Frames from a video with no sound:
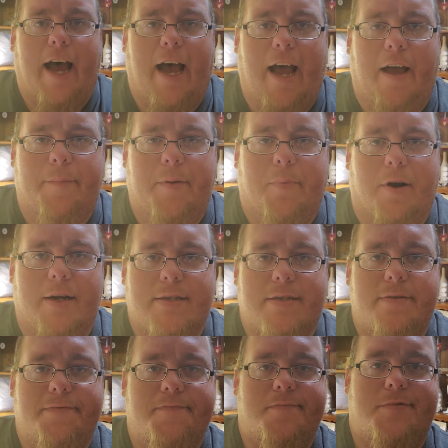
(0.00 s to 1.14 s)
I'm impressed.
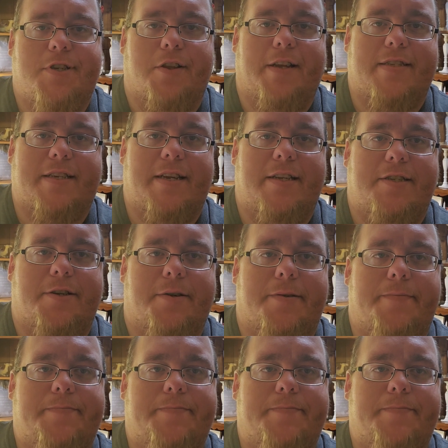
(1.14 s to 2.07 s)
So let's get into it.